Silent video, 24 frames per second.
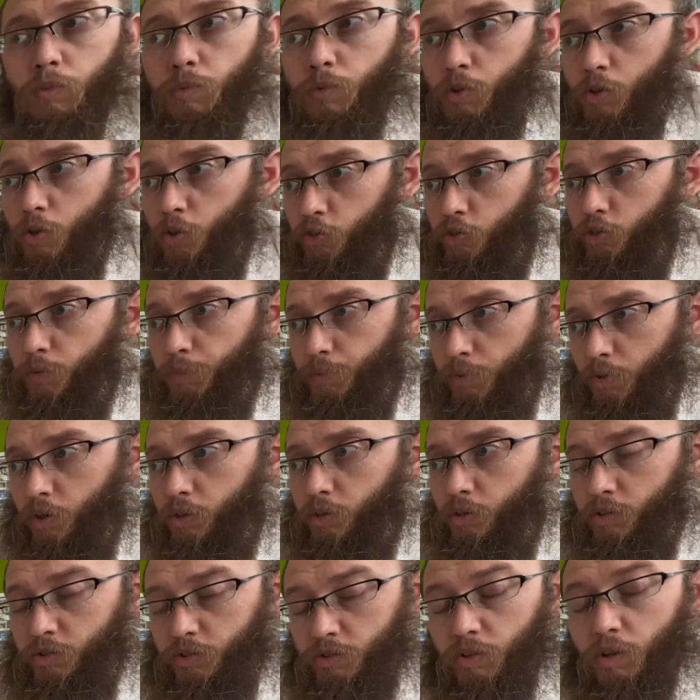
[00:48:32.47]
Kosher
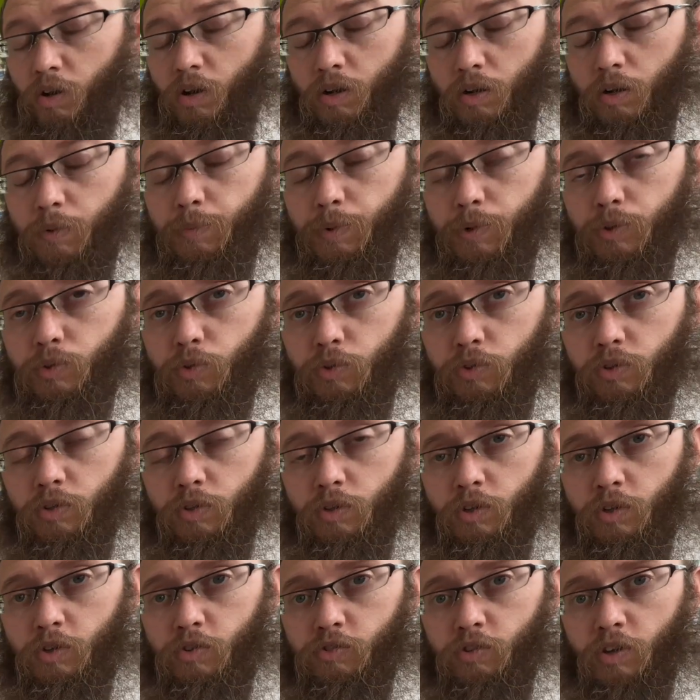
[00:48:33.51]
products are produced in
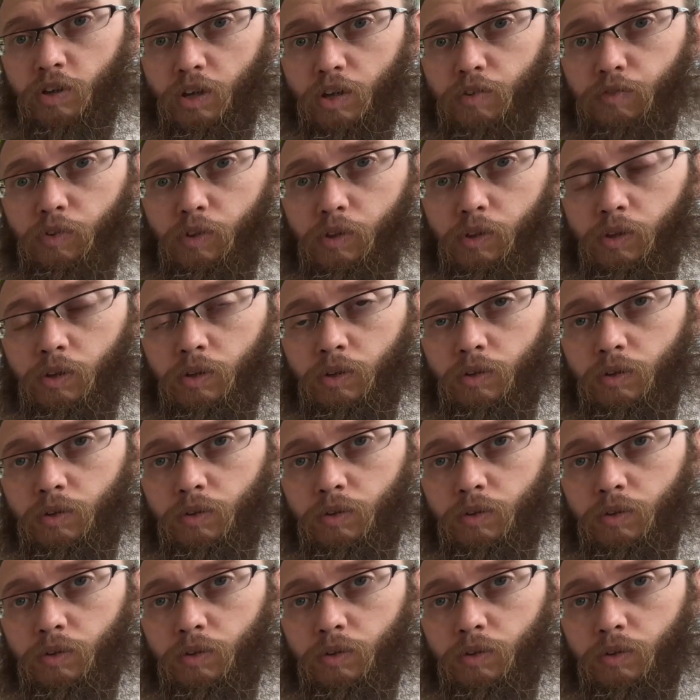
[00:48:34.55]
Asia heavily.